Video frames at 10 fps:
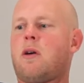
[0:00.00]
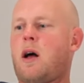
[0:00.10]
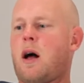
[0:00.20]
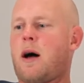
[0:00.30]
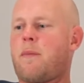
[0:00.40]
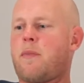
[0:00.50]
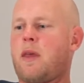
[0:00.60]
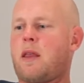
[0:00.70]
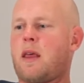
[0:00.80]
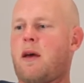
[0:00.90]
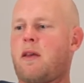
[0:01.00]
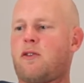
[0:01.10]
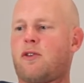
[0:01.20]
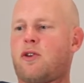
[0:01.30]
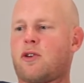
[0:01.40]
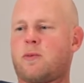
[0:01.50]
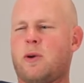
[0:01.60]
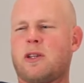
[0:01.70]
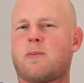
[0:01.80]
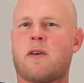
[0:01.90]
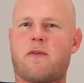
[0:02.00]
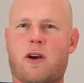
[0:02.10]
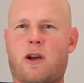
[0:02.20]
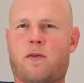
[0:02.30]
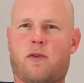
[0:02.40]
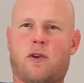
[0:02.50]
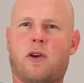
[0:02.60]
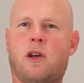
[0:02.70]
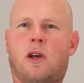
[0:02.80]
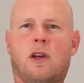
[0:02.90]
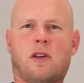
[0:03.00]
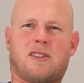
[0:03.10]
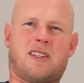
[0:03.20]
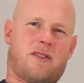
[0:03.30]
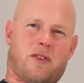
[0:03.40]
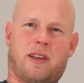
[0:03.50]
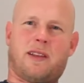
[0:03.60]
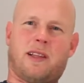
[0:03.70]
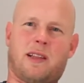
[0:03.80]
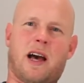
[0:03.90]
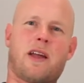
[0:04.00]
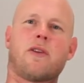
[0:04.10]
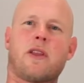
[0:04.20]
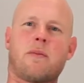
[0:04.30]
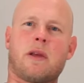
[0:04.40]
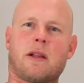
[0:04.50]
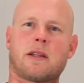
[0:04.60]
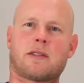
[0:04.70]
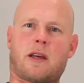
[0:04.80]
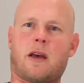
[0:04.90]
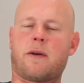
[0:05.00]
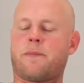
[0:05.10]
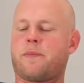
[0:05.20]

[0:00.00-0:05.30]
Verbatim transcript: And that, so your experience may vary if you're significantly lighter than me, let's say.